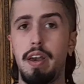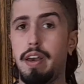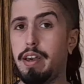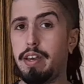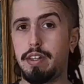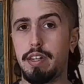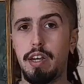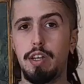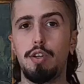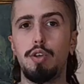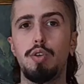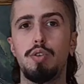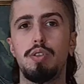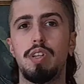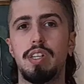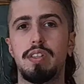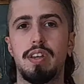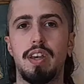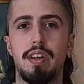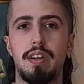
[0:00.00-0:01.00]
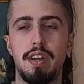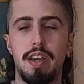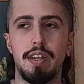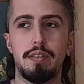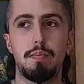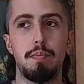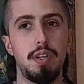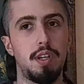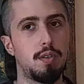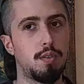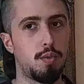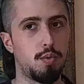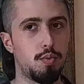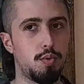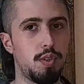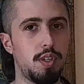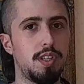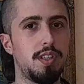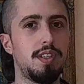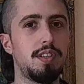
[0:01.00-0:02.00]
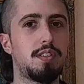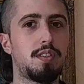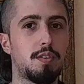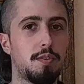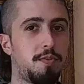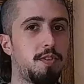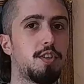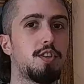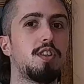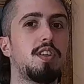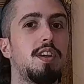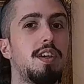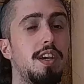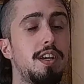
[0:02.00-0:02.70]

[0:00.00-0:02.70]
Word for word: and I know that can get me really severely